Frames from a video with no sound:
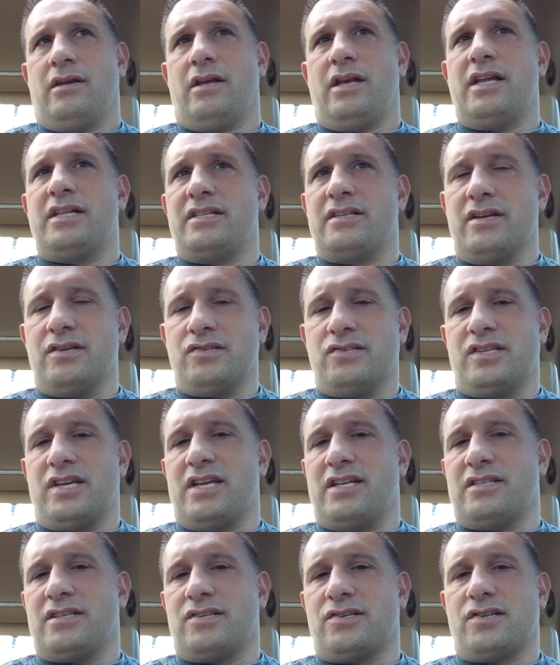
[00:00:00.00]
It does
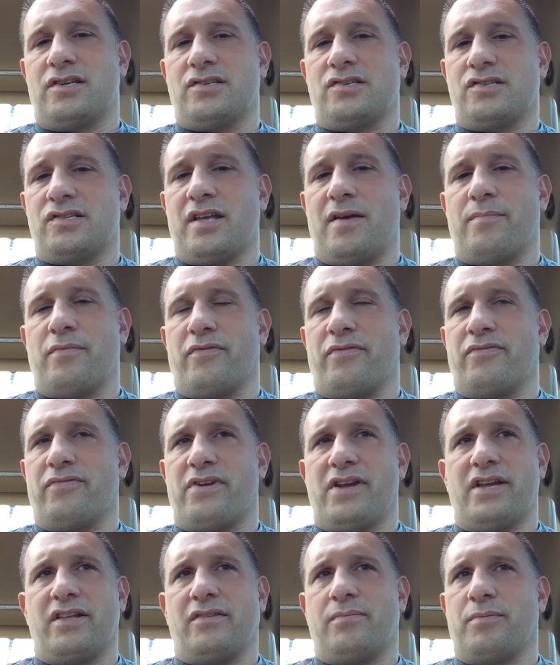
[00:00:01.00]
take a step of
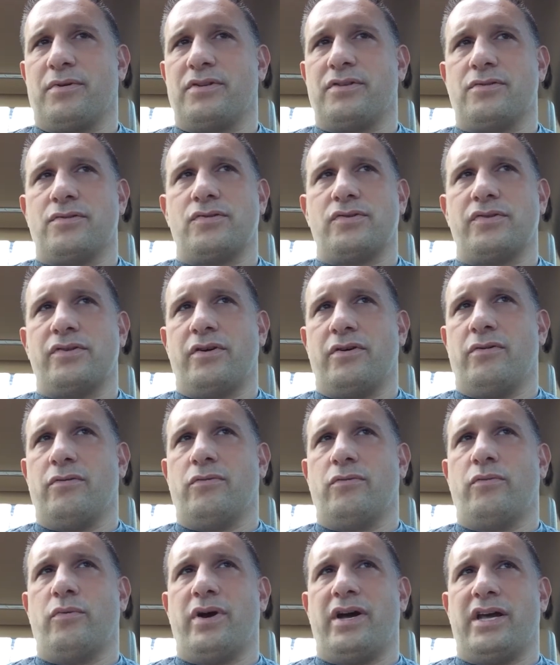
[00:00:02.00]
faith, but there's no
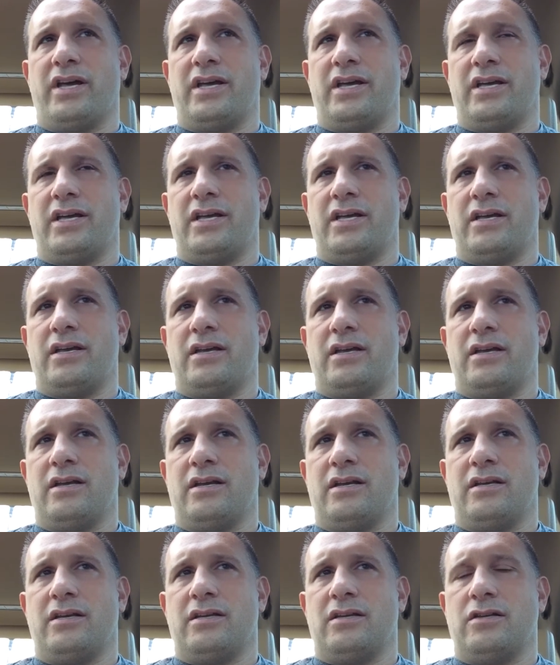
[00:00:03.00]
way
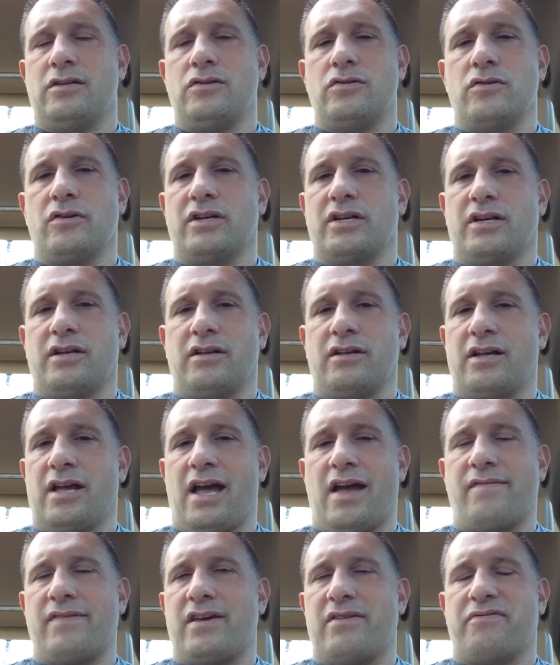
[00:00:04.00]
you're going to
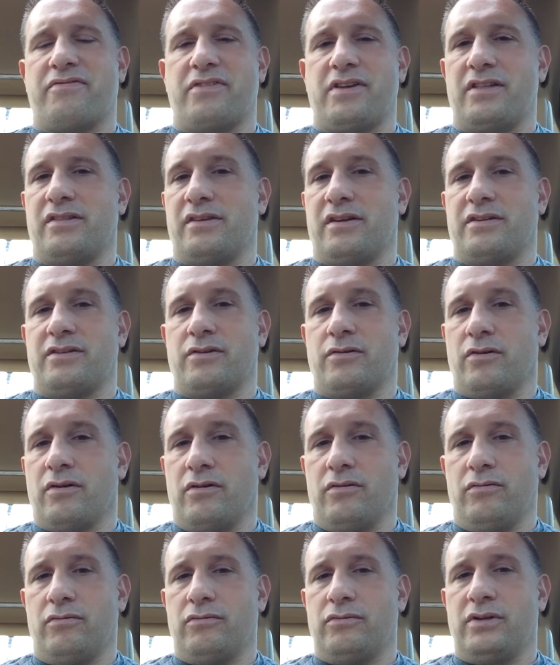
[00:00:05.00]
have that faith on your
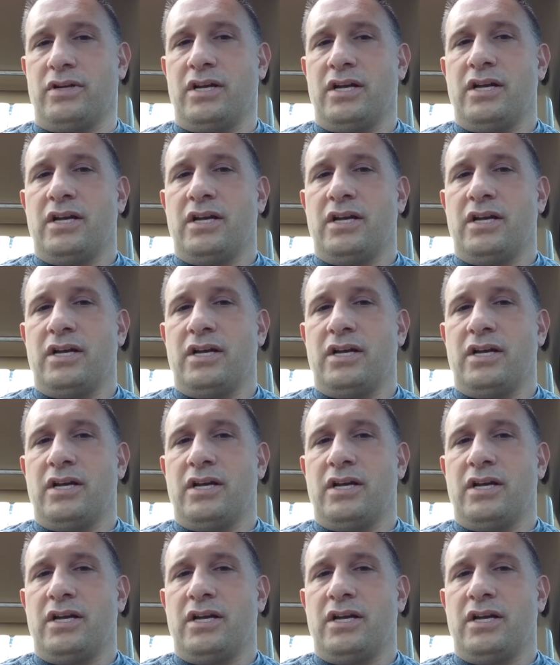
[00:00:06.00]
own.